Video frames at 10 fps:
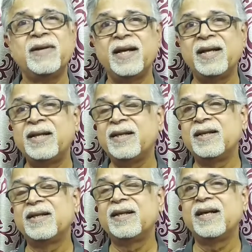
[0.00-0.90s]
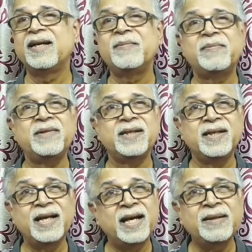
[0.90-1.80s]
And
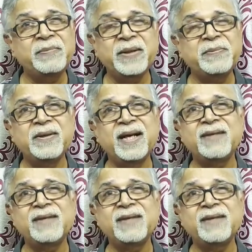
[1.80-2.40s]
young people